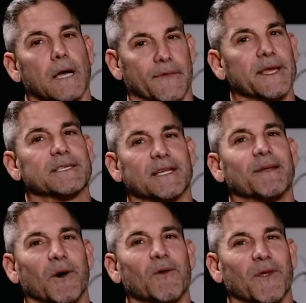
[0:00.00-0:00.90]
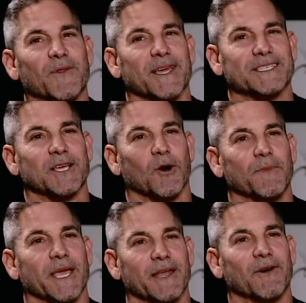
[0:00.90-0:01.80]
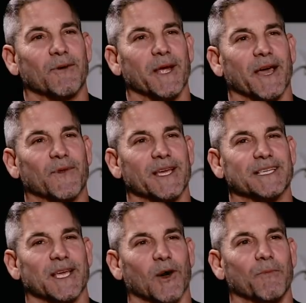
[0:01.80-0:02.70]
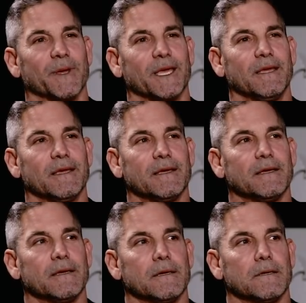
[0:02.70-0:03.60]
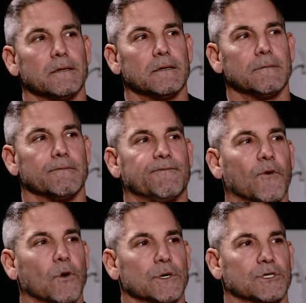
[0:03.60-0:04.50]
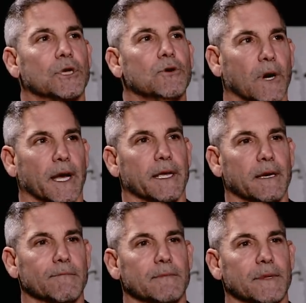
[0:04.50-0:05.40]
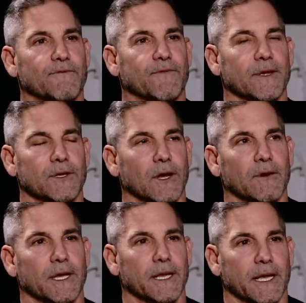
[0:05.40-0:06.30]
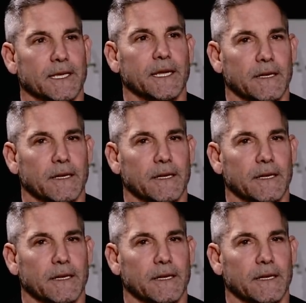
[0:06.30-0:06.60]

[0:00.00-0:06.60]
I think it's in both. I think it's helped me and hurt me. I think it's helped me forge who I am and you know and, and